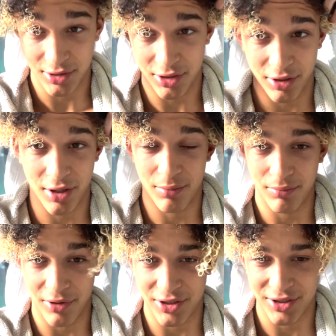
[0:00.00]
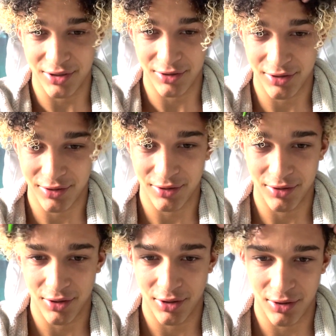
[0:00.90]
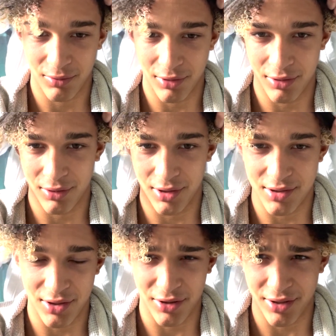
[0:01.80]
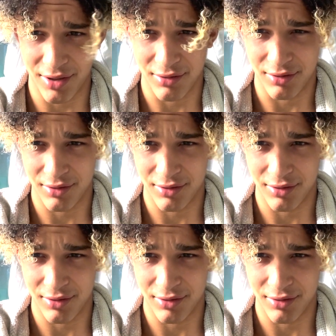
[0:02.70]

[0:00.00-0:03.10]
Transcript: She already brushed it. It's not my cousin. It's not her cousin.